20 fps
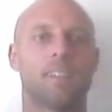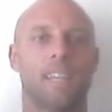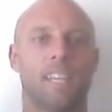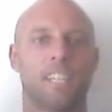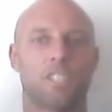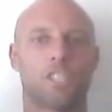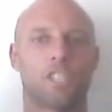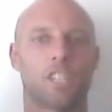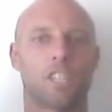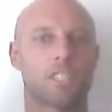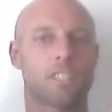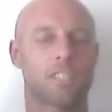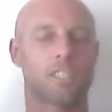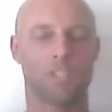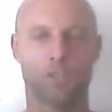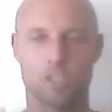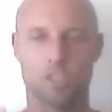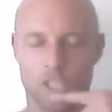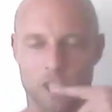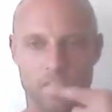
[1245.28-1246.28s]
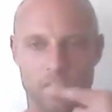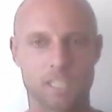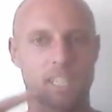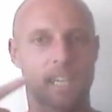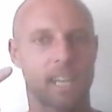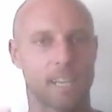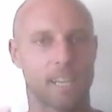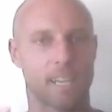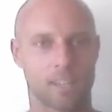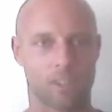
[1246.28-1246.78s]
You're
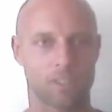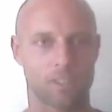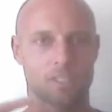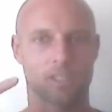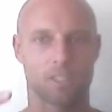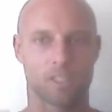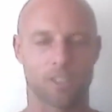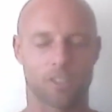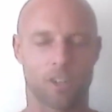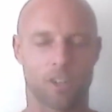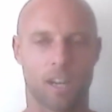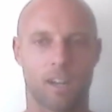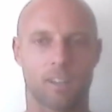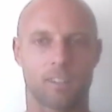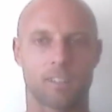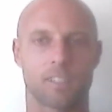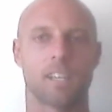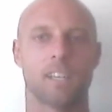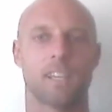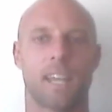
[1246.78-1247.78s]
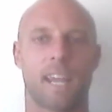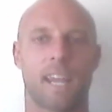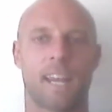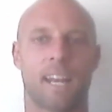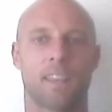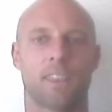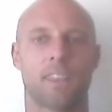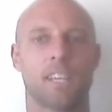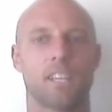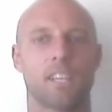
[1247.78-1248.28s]
just getting onto the ground.
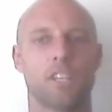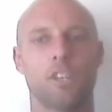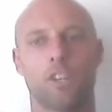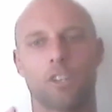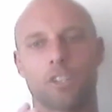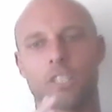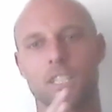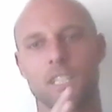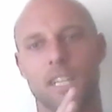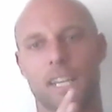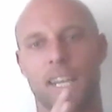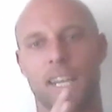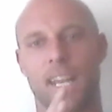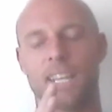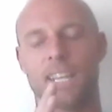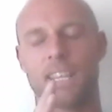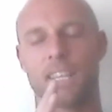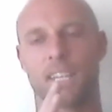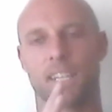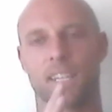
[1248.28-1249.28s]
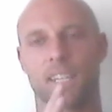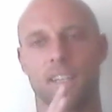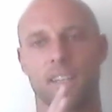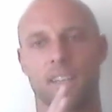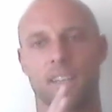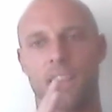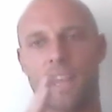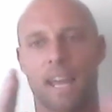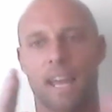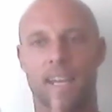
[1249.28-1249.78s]
And I think, just like anything,
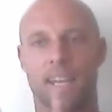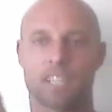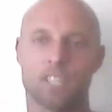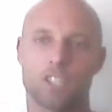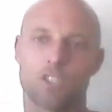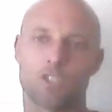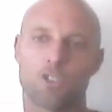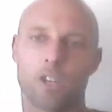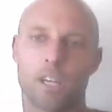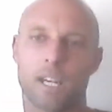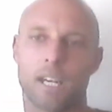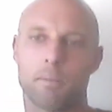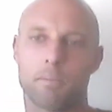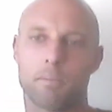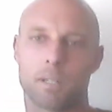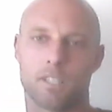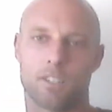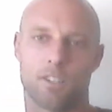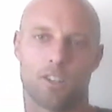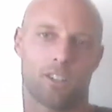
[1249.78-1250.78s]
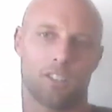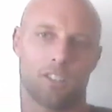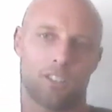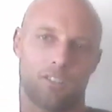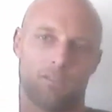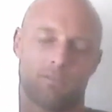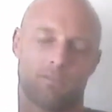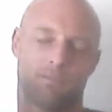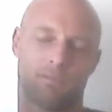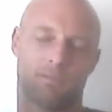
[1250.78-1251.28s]
that extreme is not
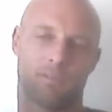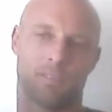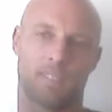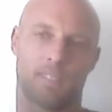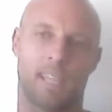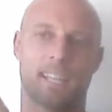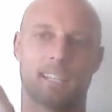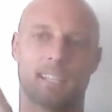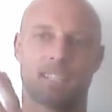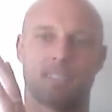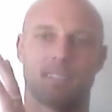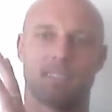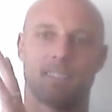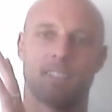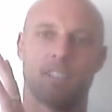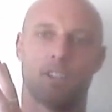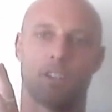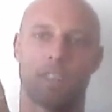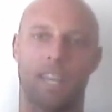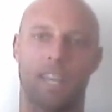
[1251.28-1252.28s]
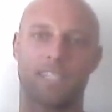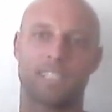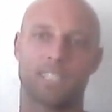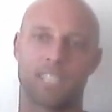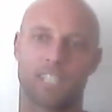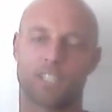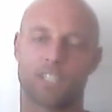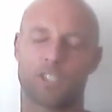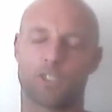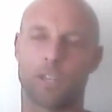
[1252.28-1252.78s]
that's
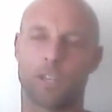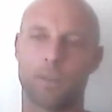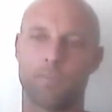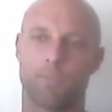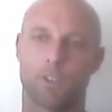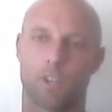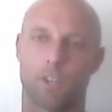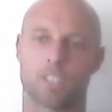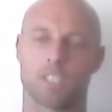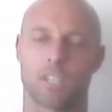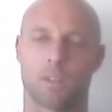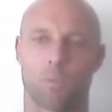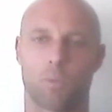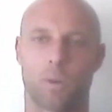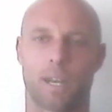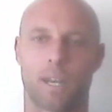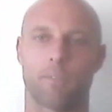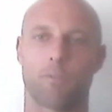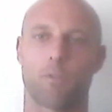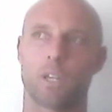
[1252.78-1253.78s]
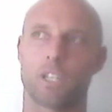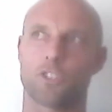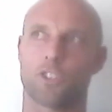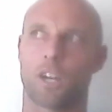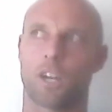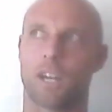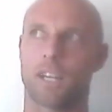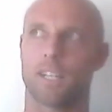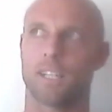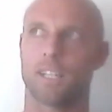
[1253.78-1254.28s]
the extreme version of whenever we
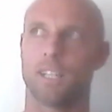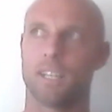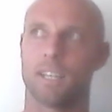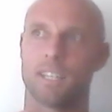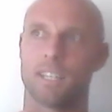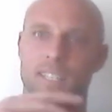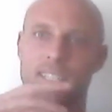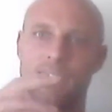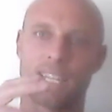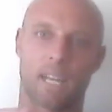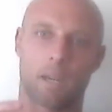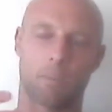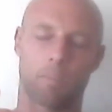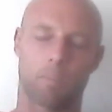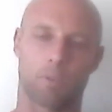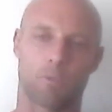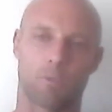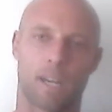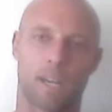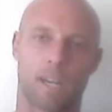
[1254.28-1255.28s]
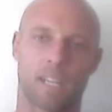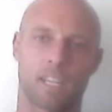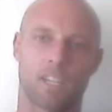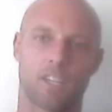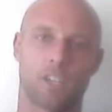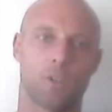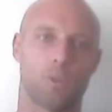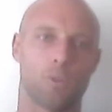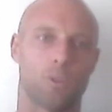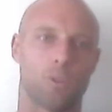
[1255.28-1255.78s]
try and set up a running
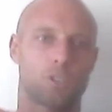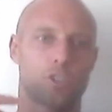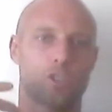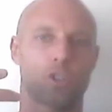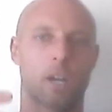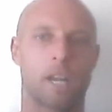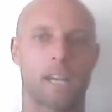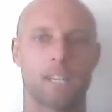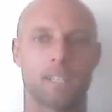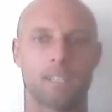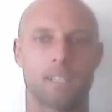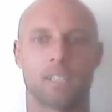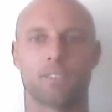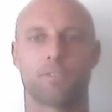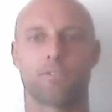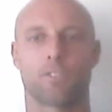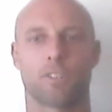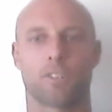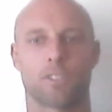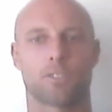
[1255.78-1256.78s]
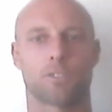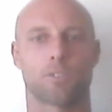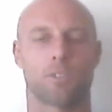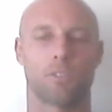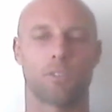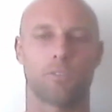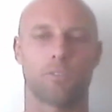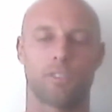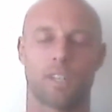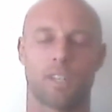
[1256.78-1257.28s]
cue or train different
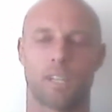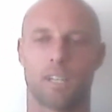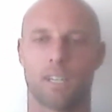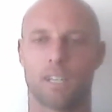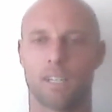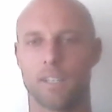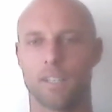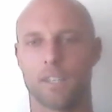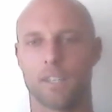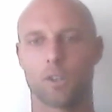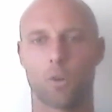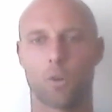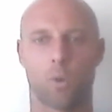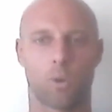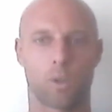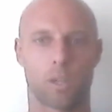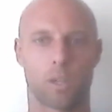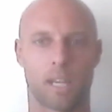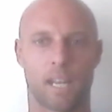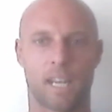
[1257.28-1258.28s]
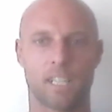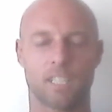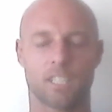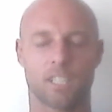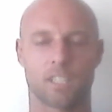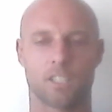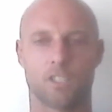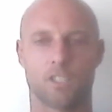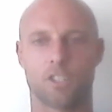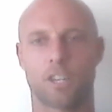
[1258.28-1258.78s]
sort of
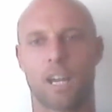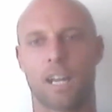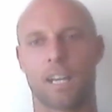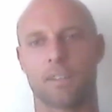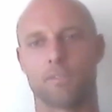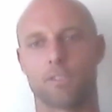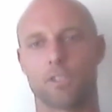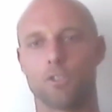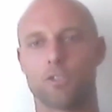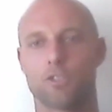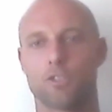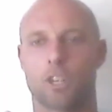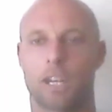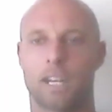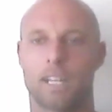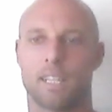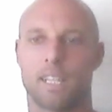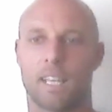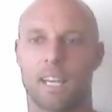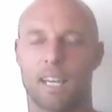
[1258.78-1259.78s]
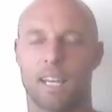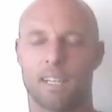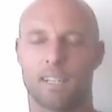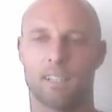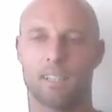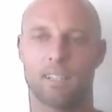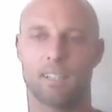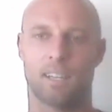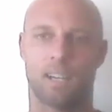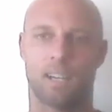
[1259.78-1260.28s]
coordinations, you kind of do train that